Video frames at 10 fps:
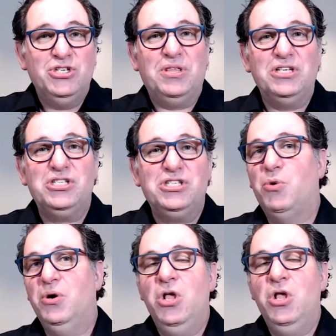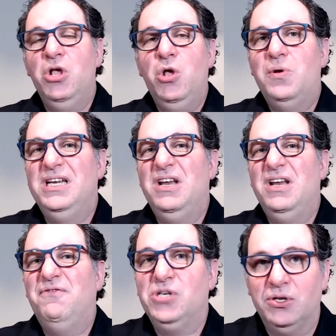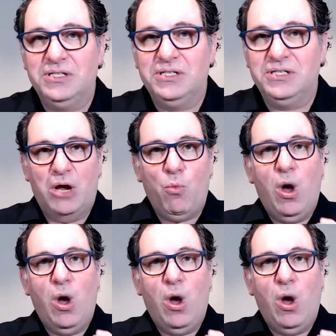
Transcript: So this is where did a physical test.